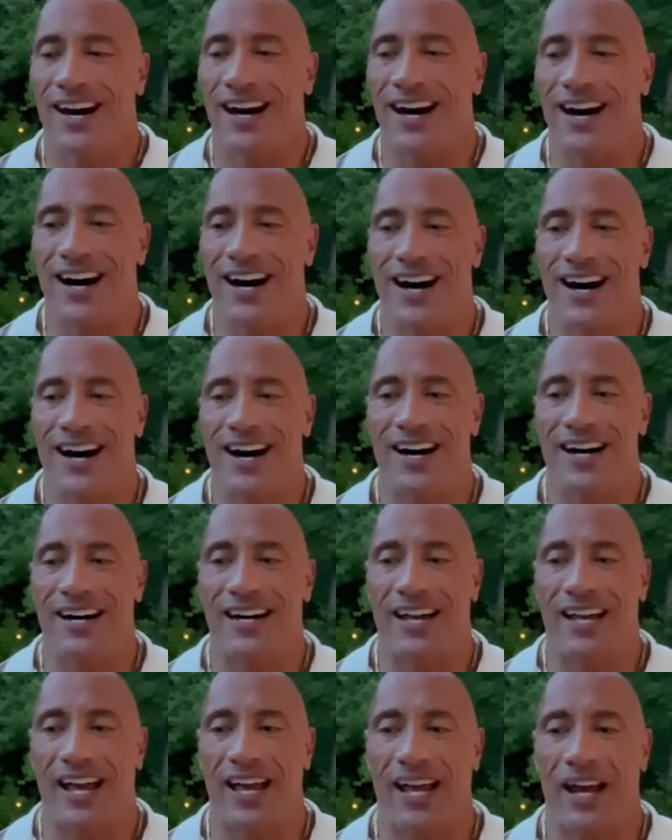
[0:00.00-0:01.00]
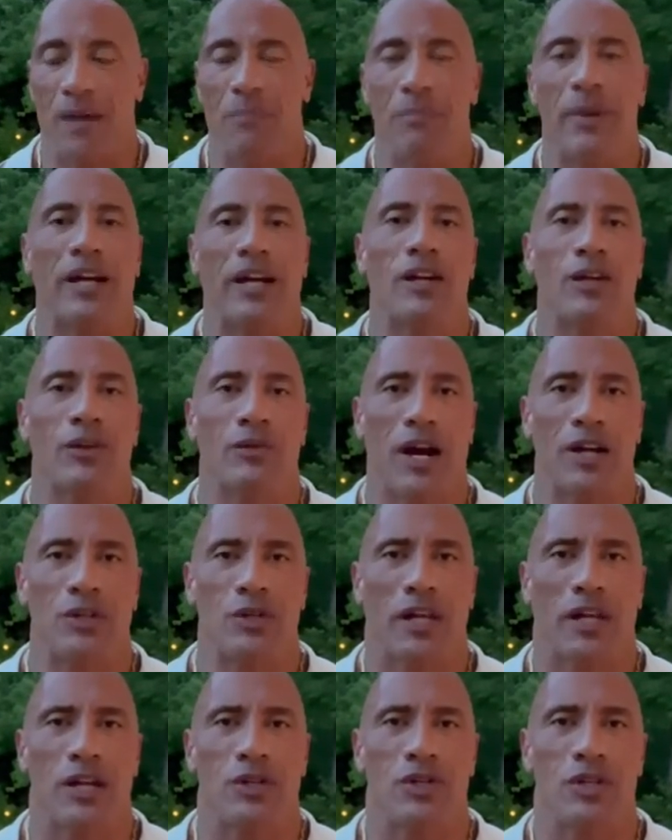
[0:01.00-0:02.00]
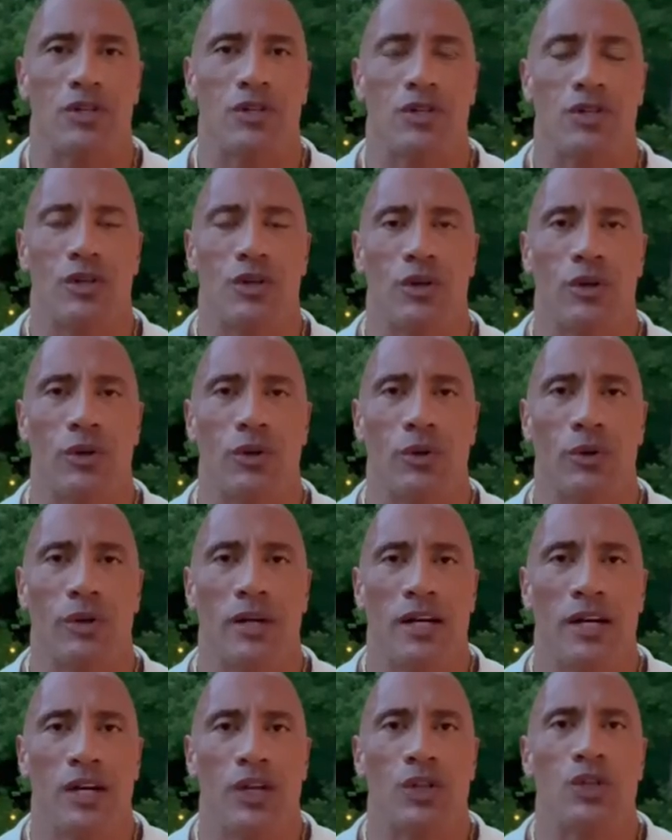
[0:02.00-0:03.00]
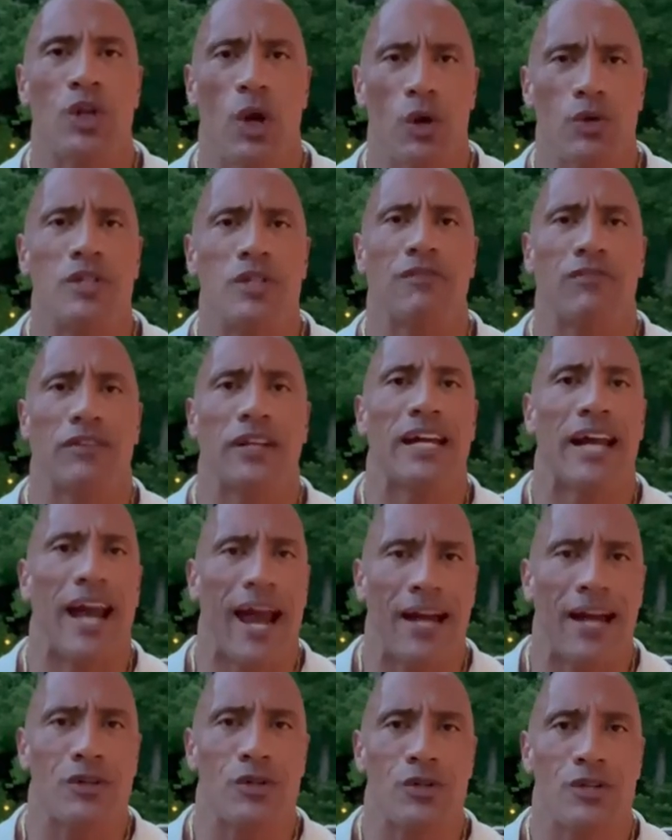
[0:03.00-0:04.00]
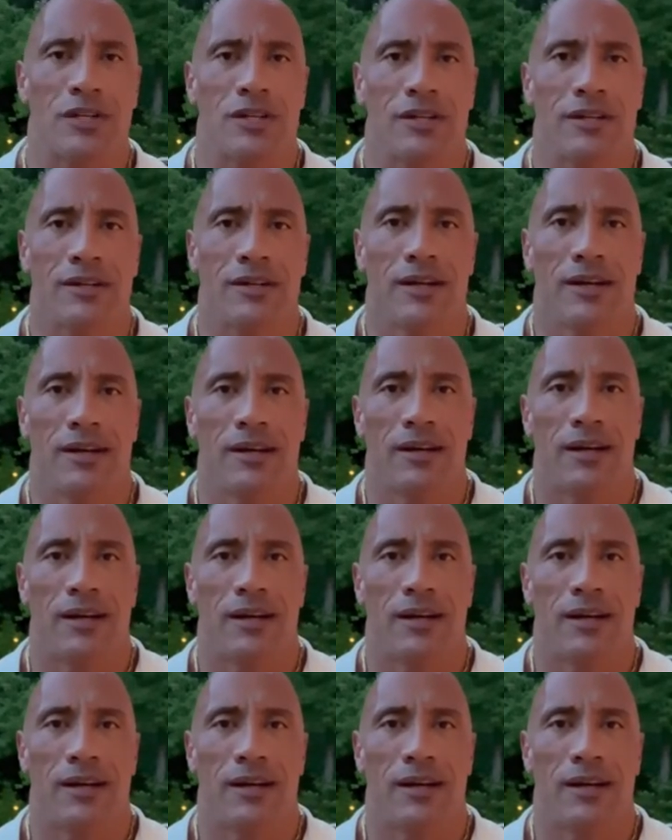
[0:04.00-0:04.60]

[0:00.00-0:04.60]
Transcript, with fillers: Uh, and a big congratulations to Joseph Lee Anderson,